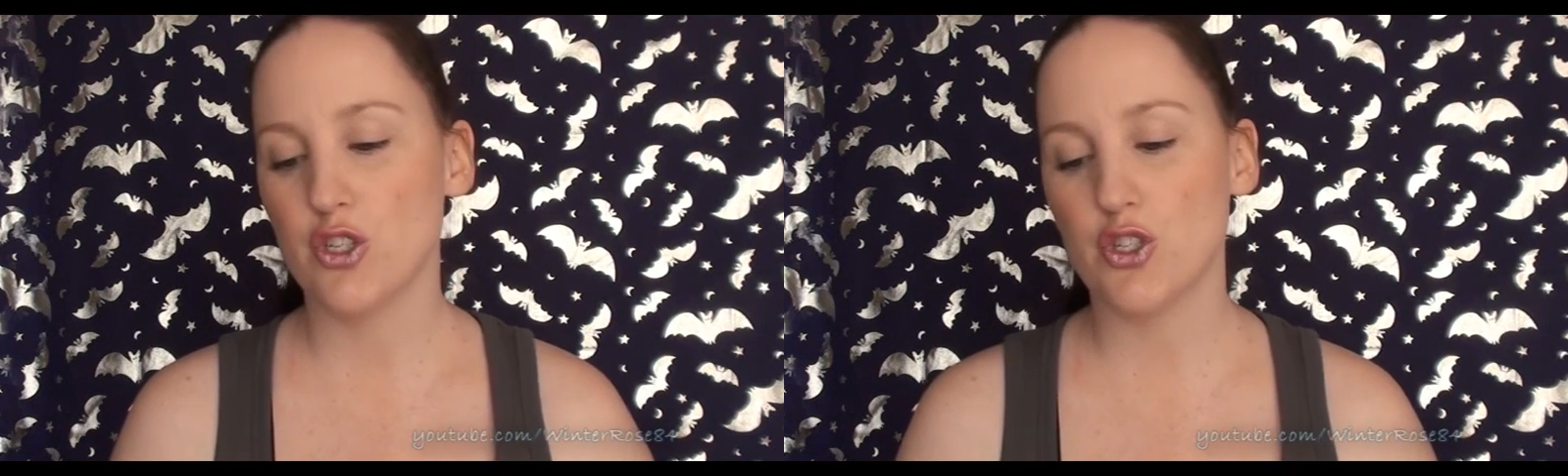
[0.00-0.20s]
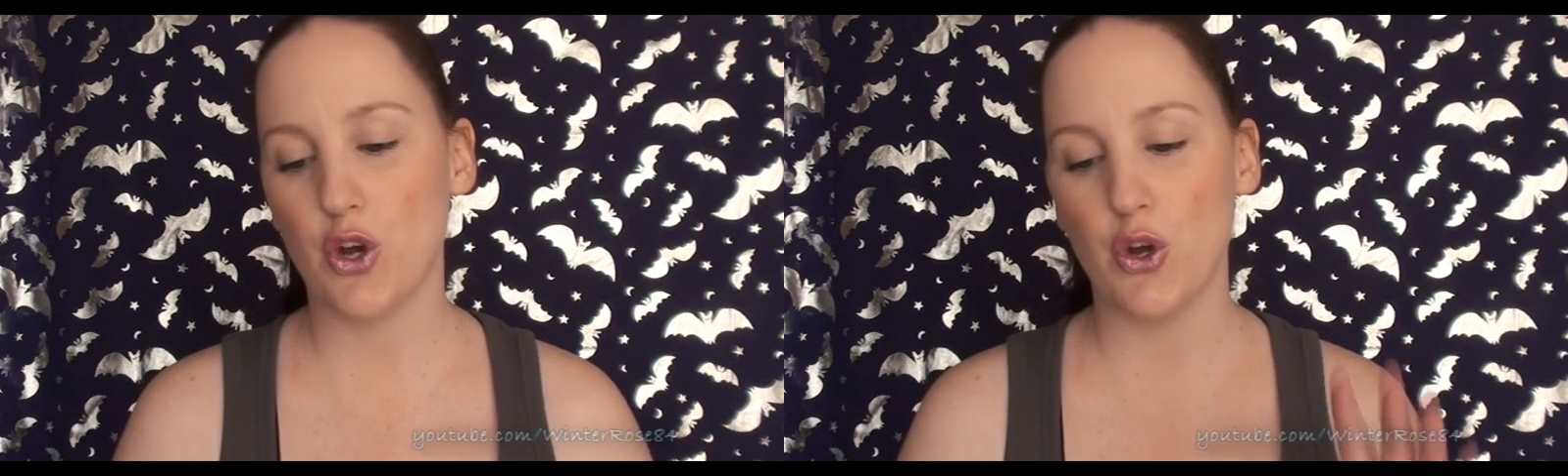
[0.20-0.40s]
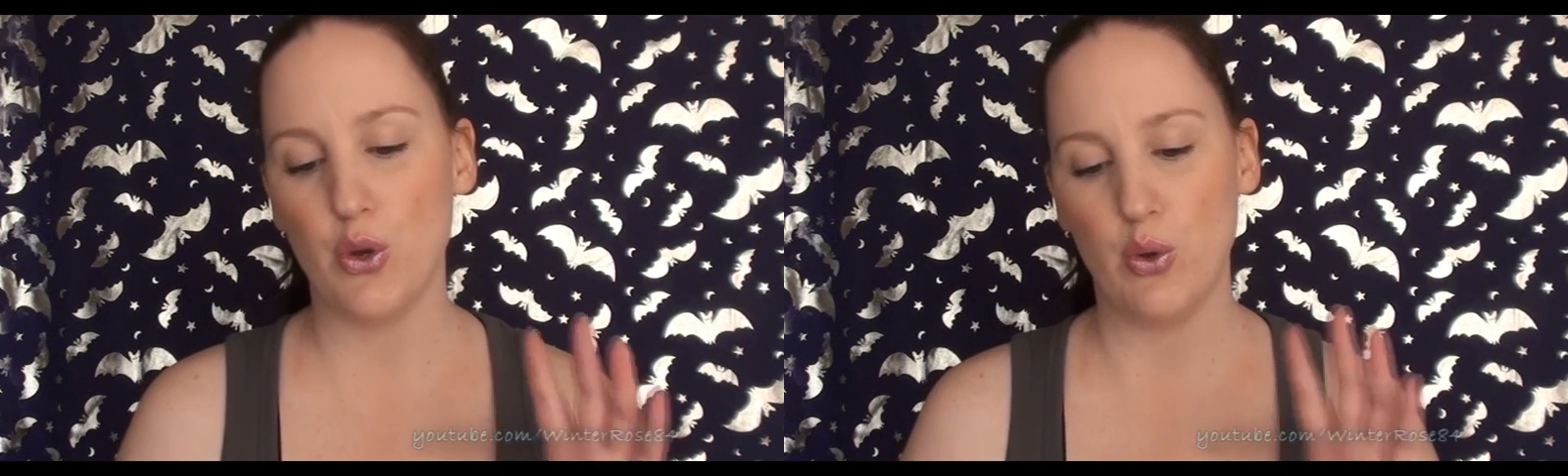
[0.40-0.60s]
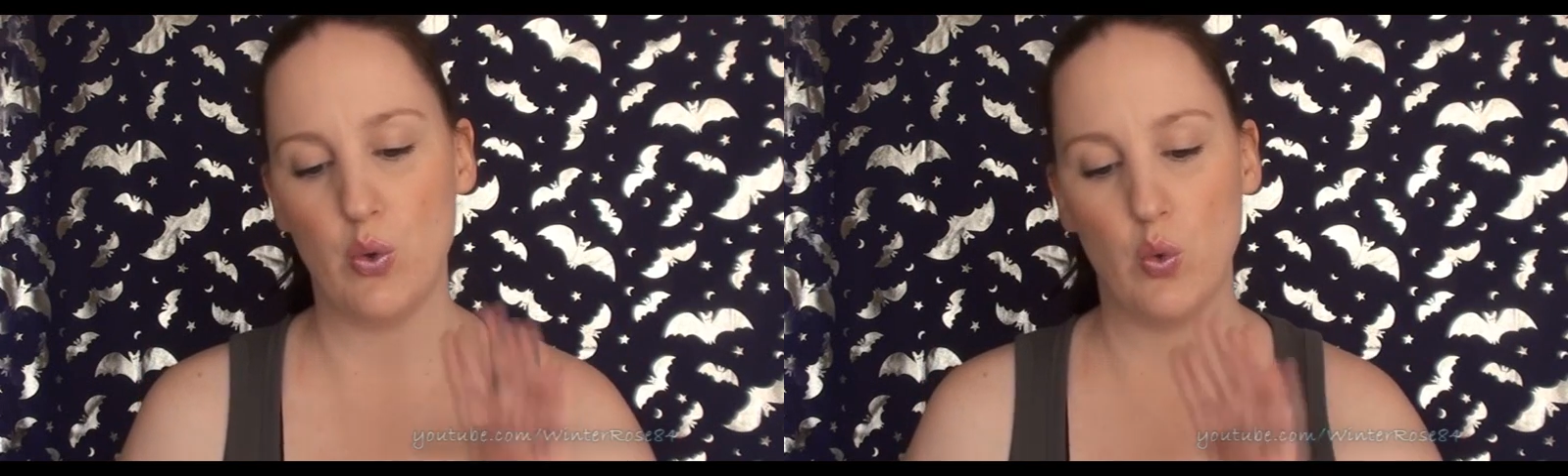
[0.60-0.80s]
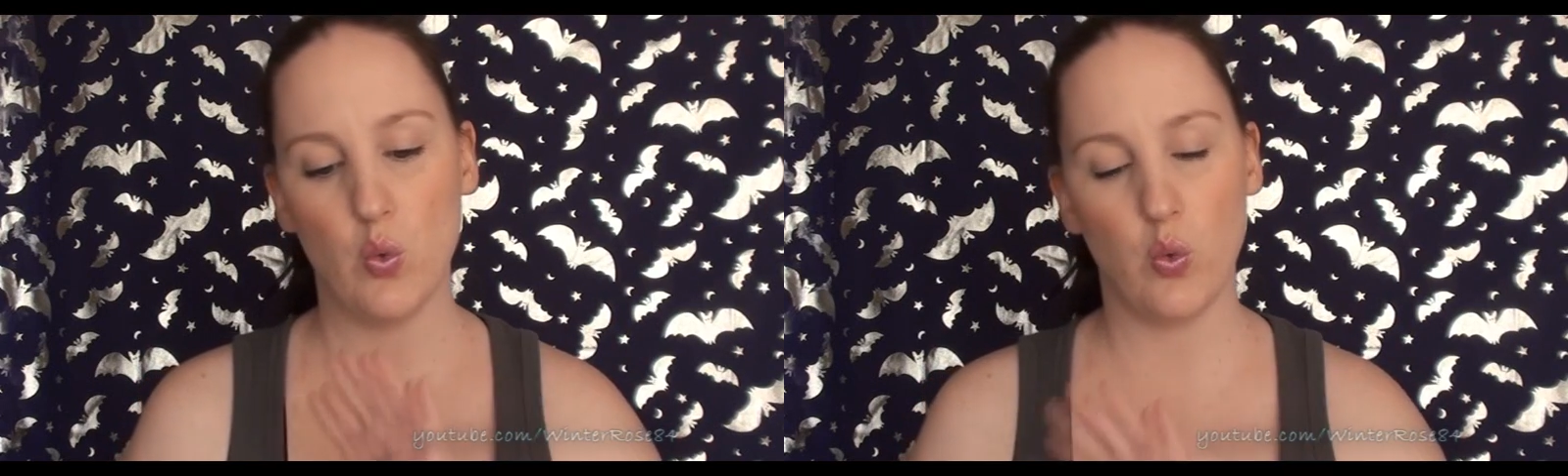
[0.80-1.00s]

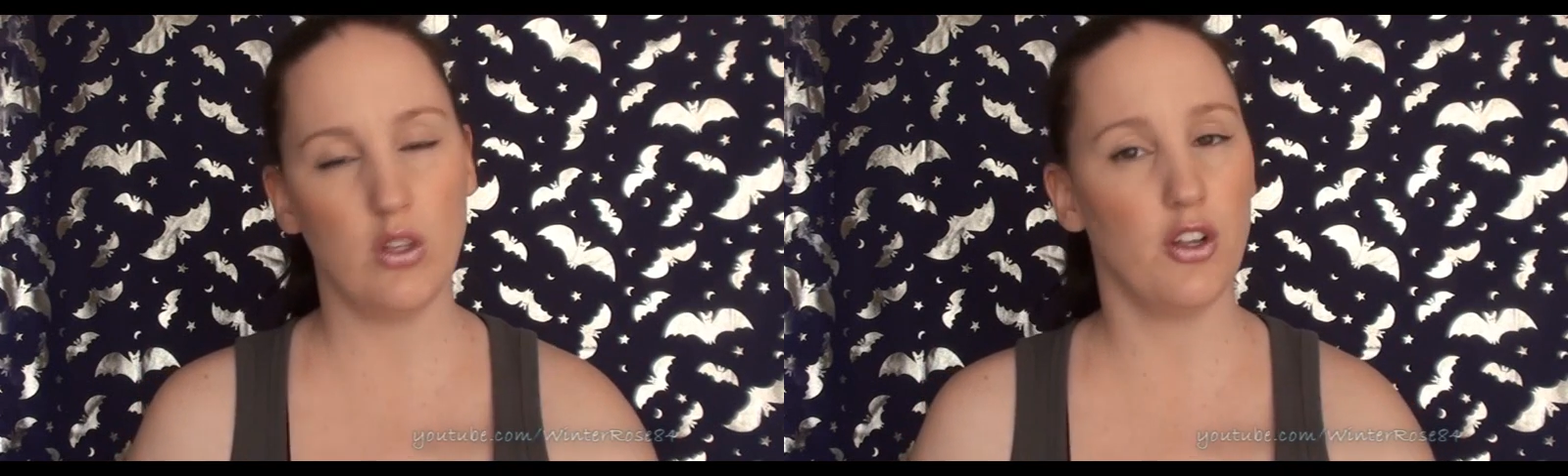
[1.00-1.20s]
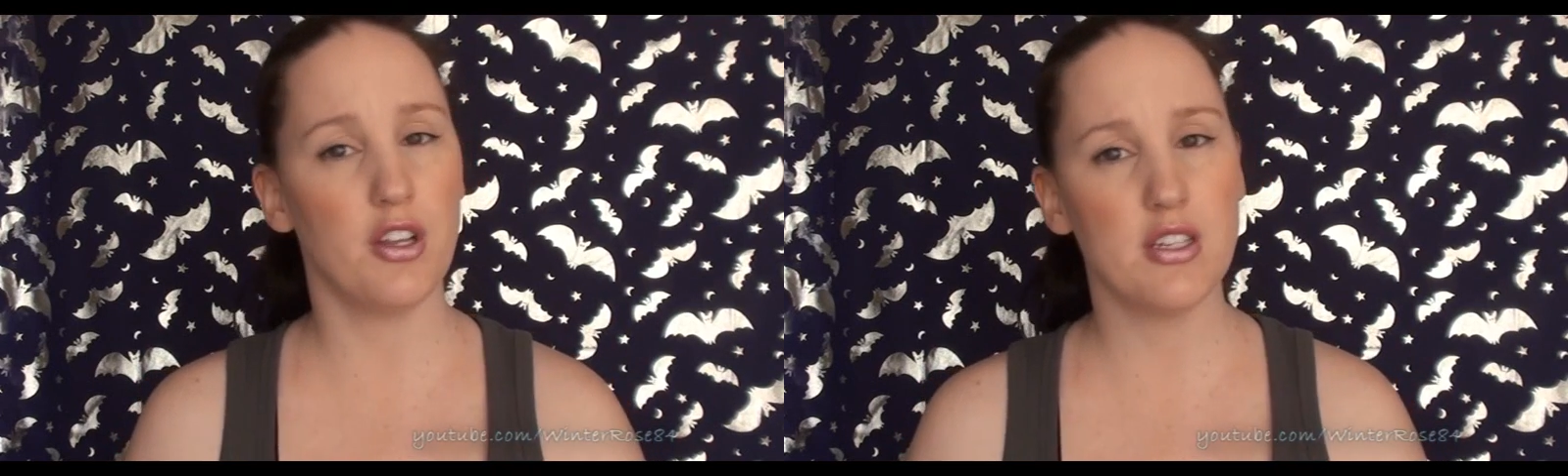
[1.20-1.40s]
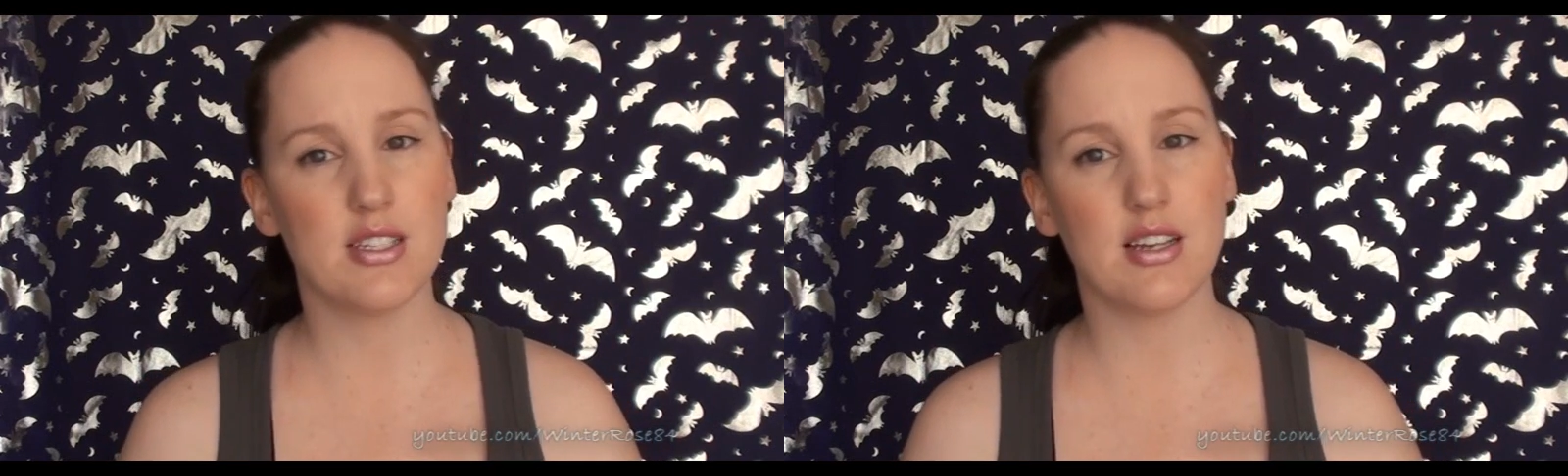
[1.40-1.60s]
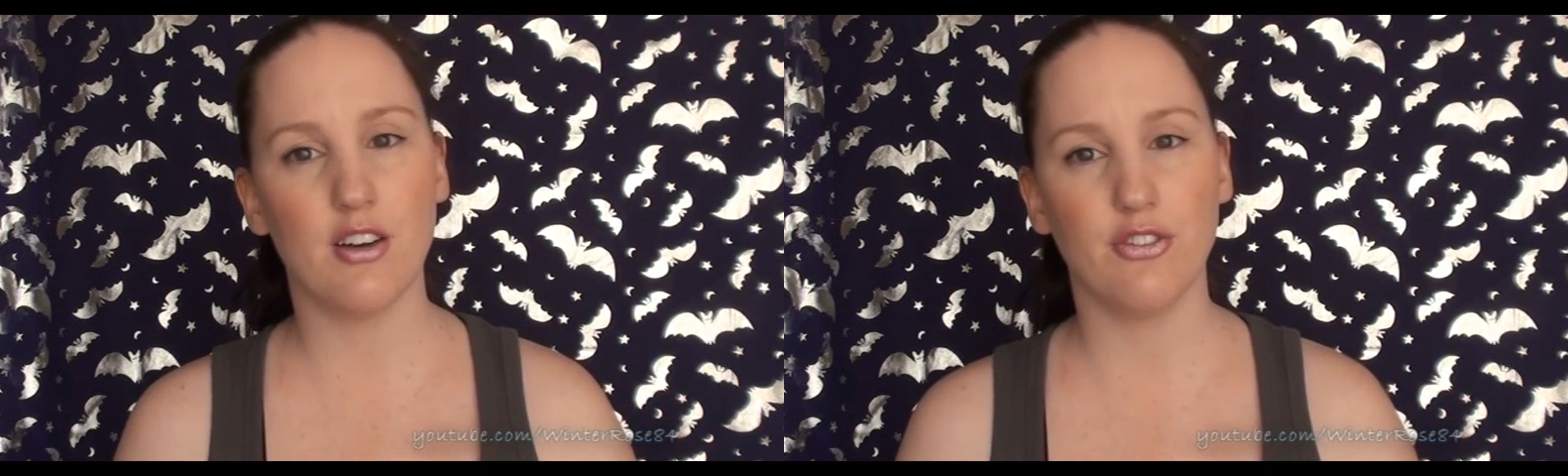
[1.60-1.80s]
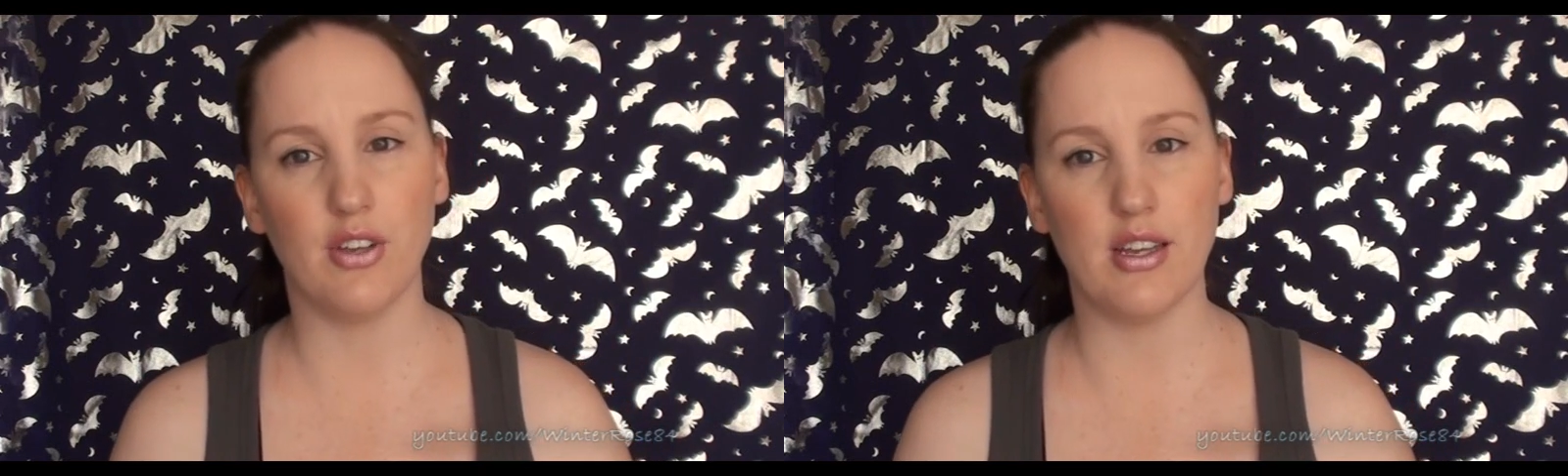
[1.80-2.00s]
So a lot of the stuff